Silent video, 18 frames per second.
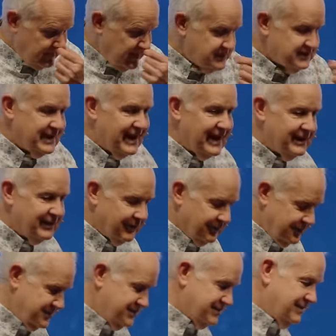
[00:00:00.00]

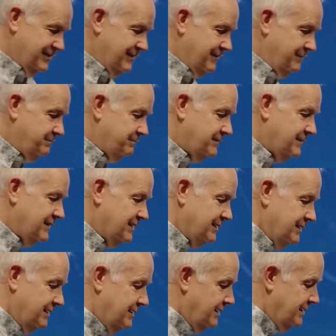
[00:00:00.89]
Titles.
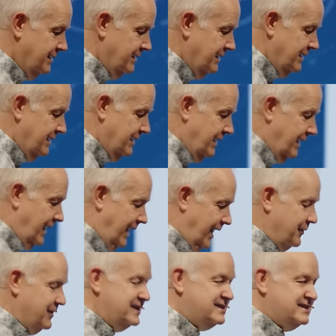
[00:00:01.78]
I
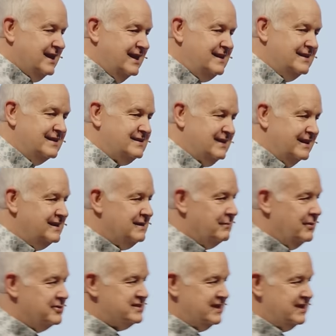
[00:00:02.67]
would say the thing that most